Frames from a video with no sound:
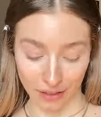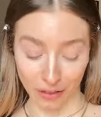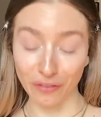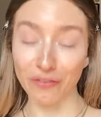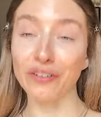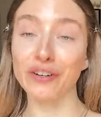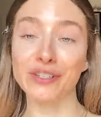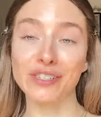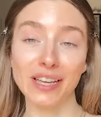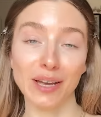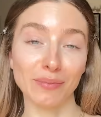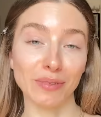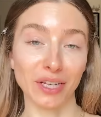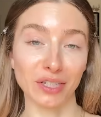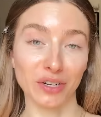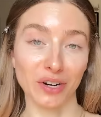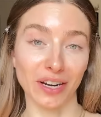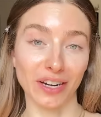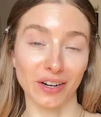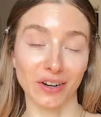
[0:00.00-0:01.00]
The first time that I
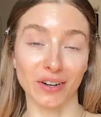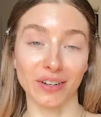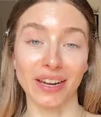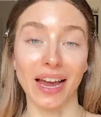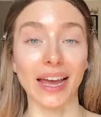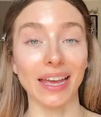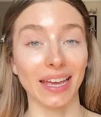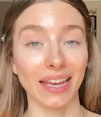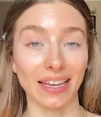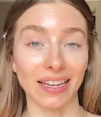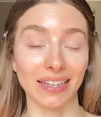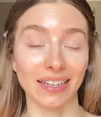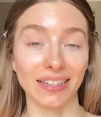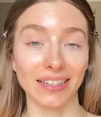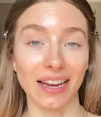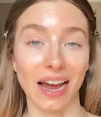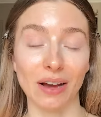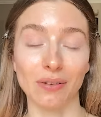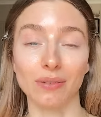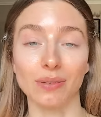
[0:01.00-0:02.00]
tried it on, I hated it.
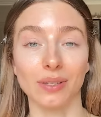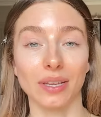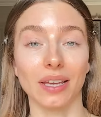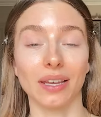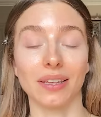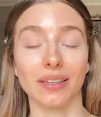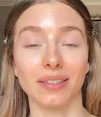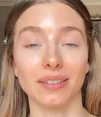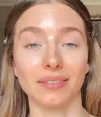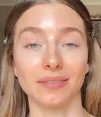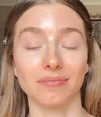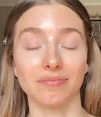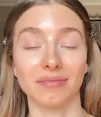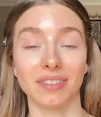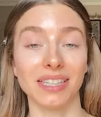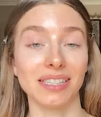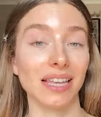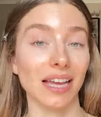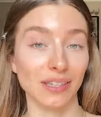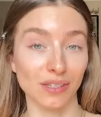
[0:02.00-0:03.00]
I was like,
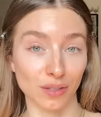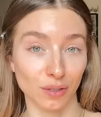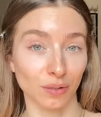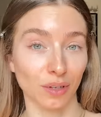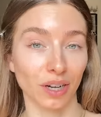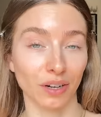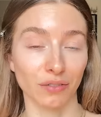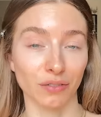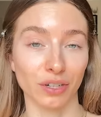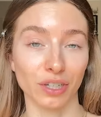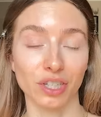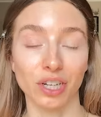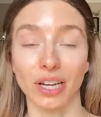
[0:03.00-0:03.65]
this has no coverage.